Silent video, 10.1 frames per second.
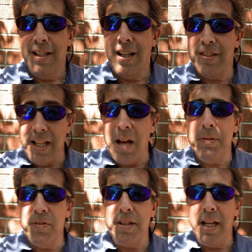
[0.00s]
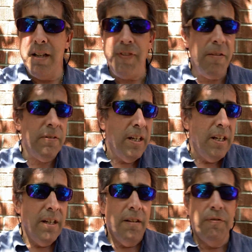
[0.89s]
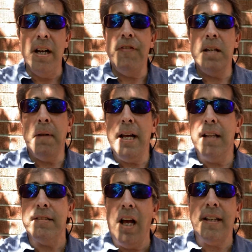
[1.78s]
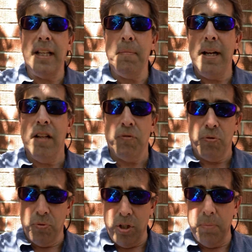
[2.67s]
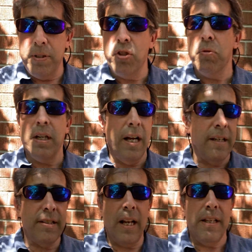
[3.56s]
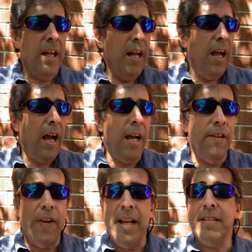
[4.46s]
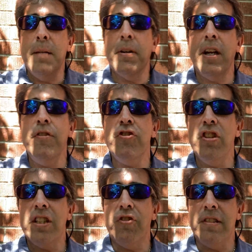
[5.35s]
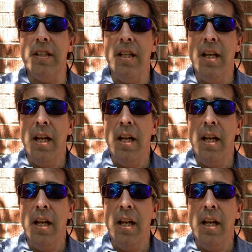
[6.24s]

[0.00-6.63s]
Because I would do that. If I were renovating my house, knocking down my house, which we're going to be doing, I said, if I asked the neighbor, can I use your electricity?